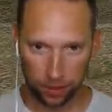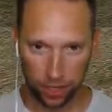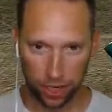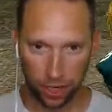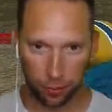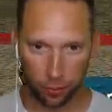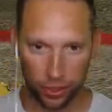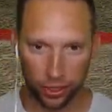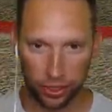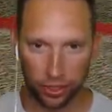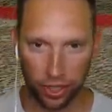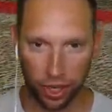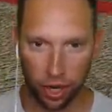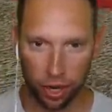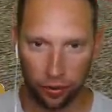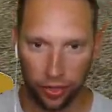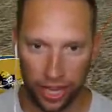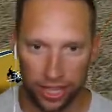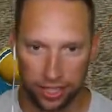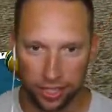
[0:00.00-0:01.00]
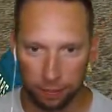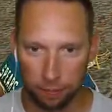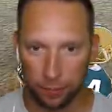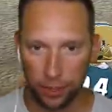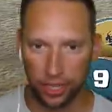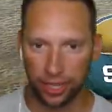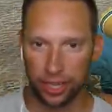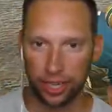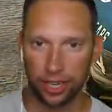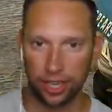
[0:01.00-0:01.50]
There we go. That's a
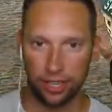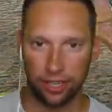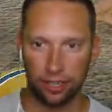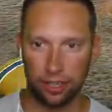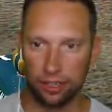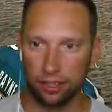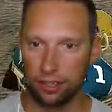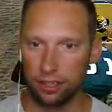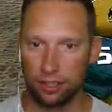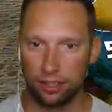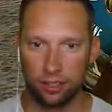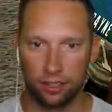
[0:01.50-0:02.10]
big hit.